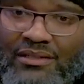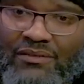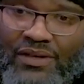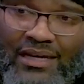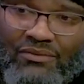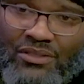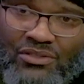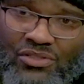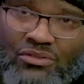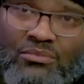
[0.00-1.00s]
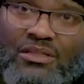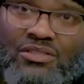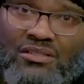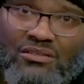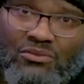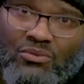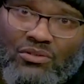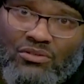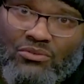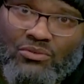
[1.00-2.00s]
of having so much that the
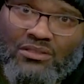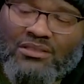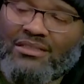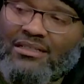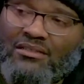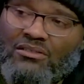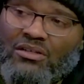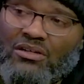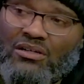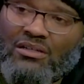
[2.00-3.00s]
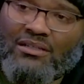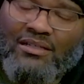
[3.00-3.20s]
world would look at and laud,